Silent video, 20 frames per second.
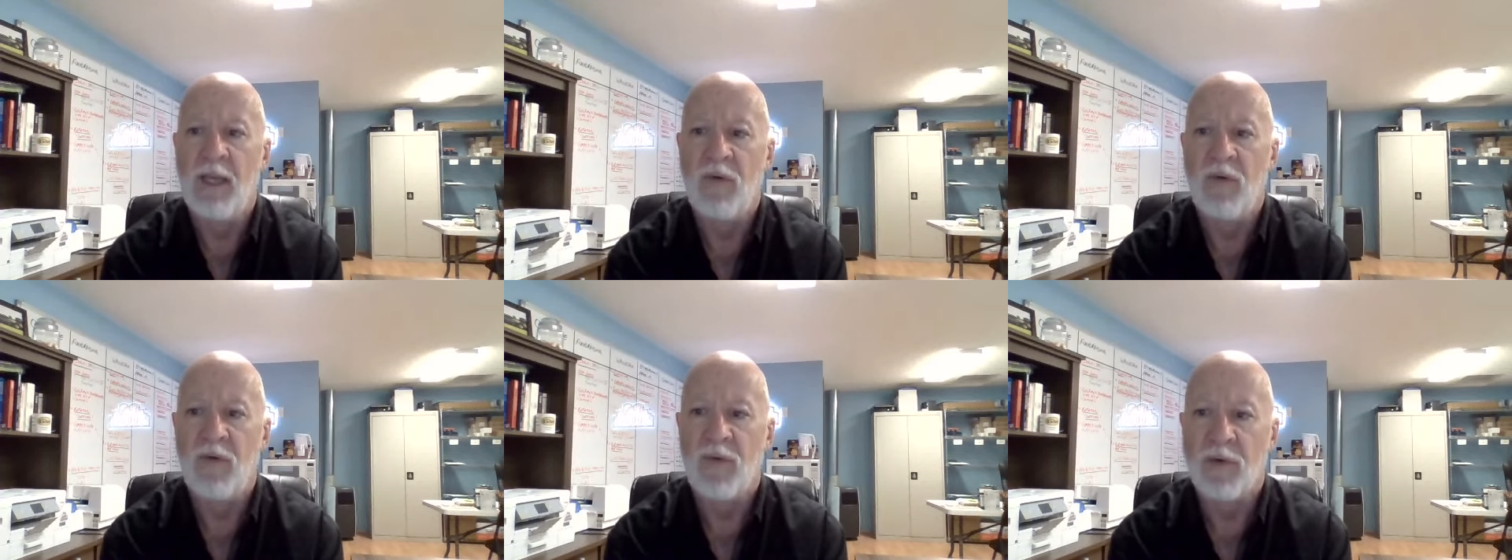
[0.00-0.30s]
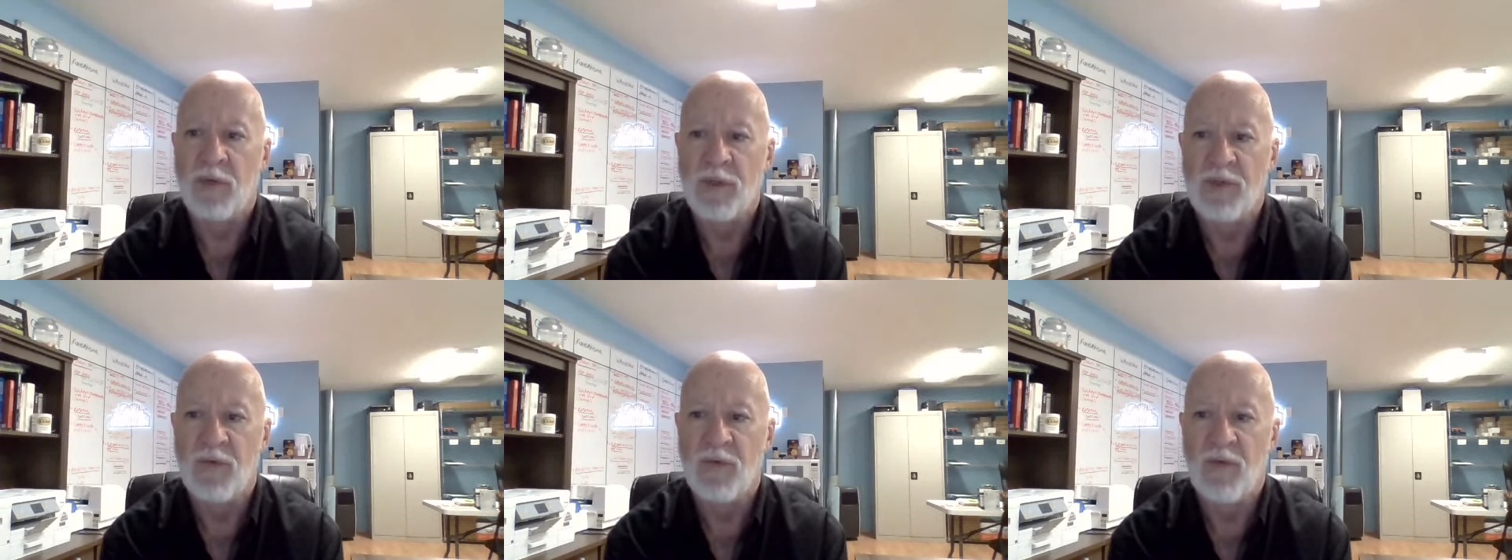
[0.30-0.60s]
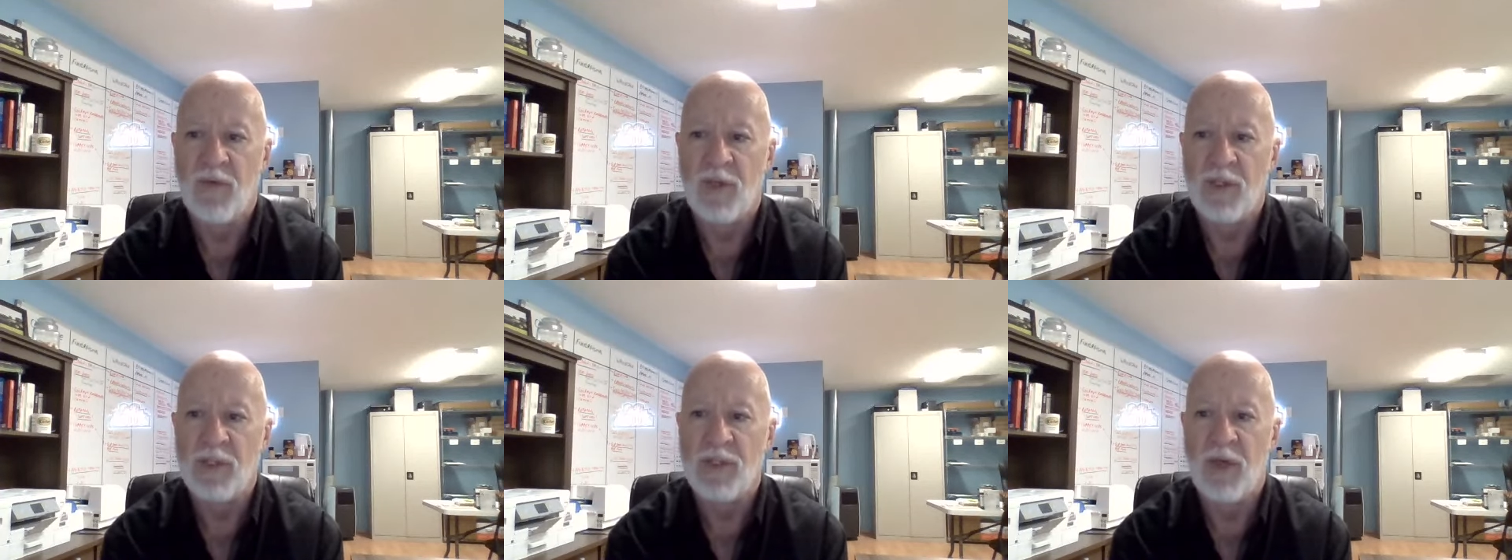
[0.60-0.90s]
Phil's
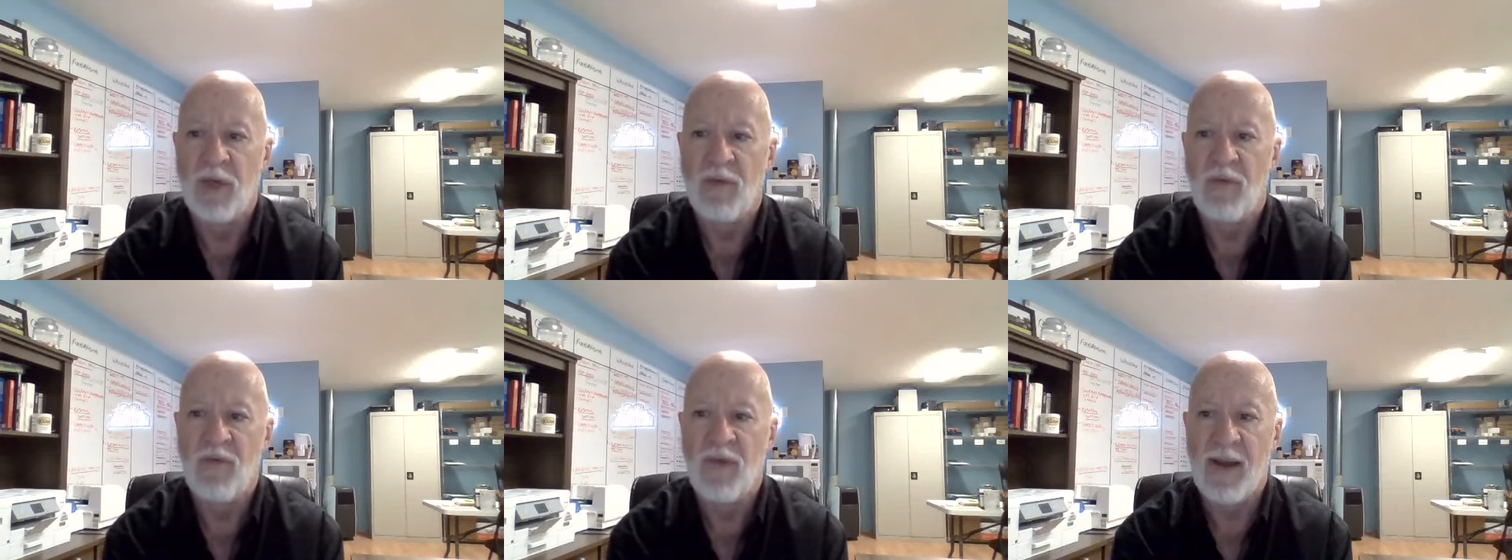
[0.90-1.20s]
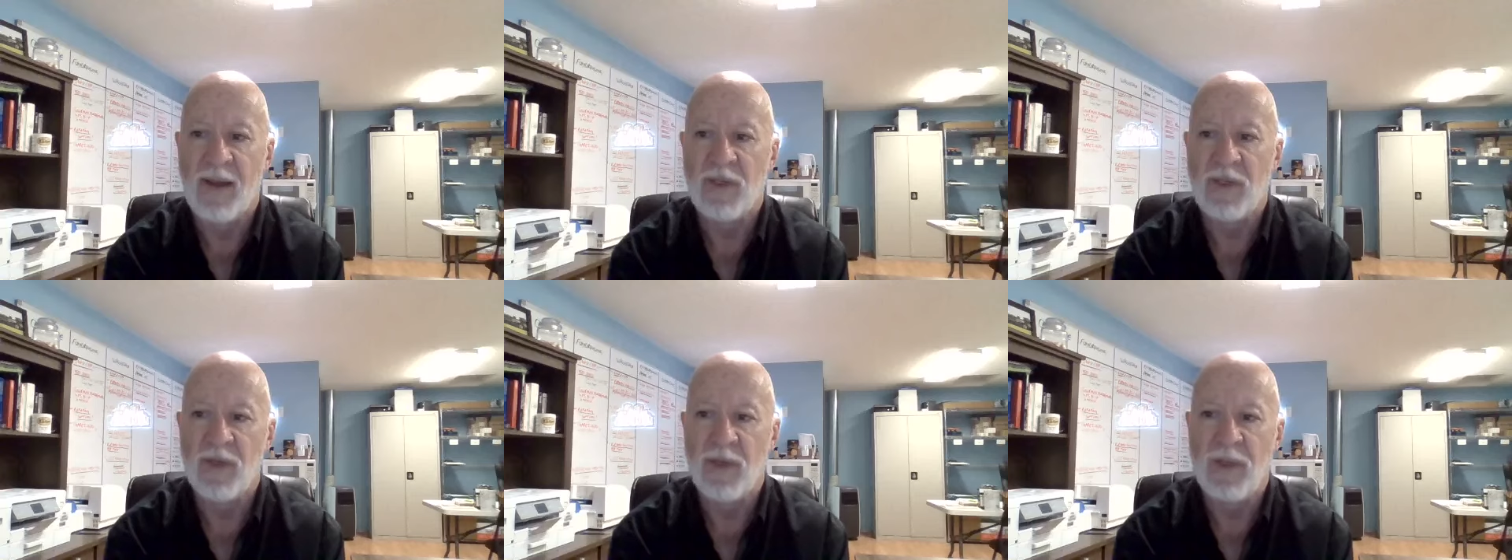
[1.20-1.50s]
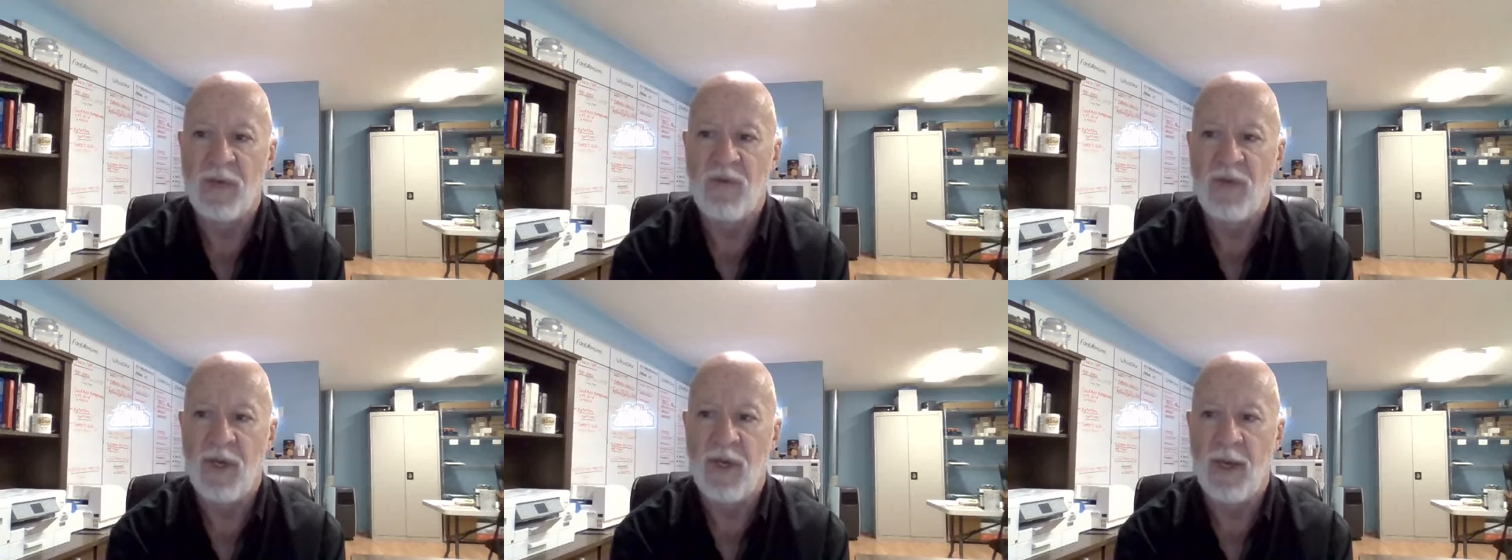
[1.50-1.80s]
Fudge
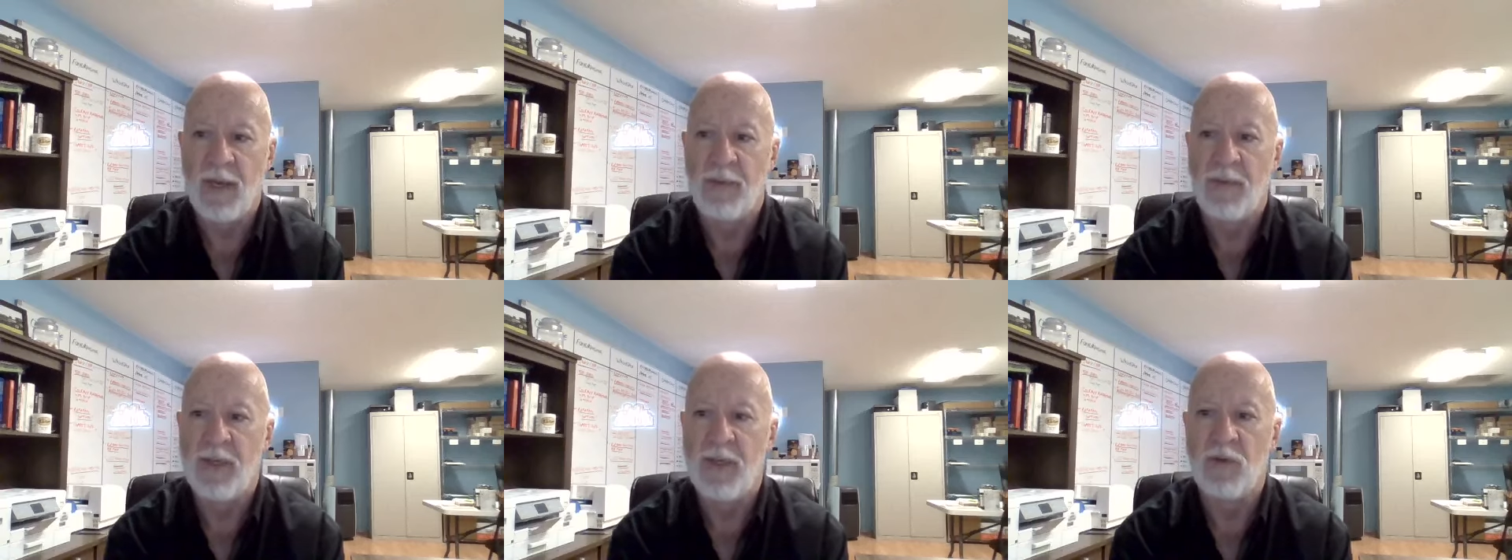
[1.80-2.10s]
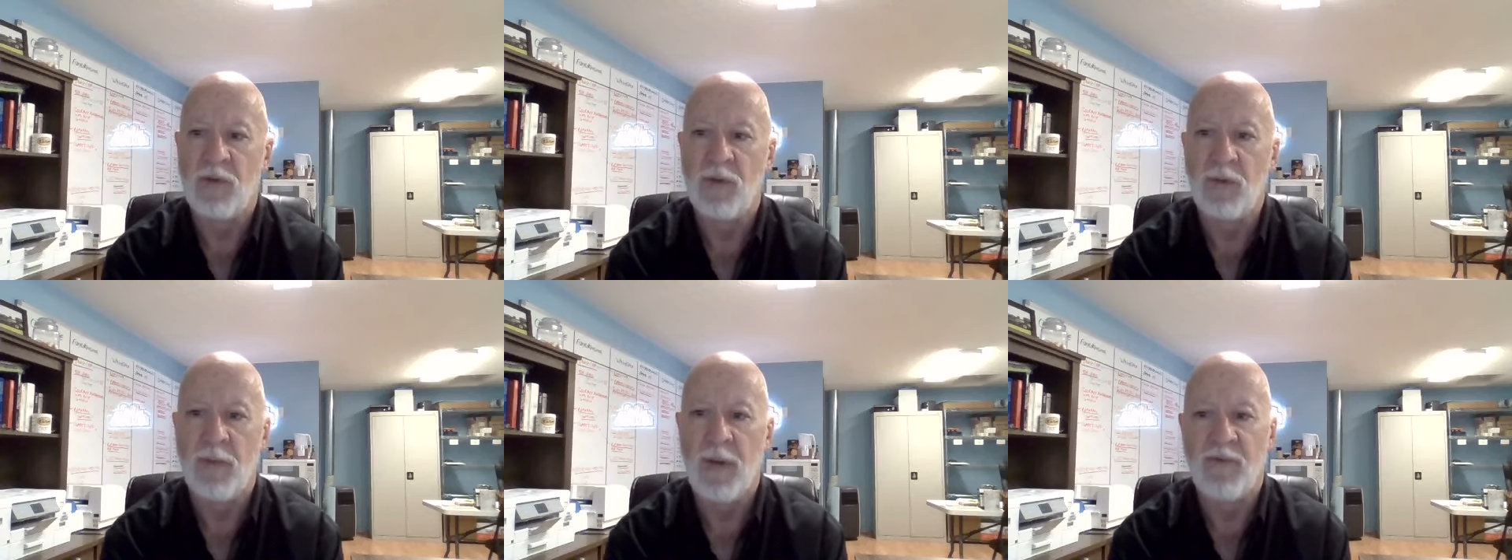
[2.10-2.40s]
Factory VIP group,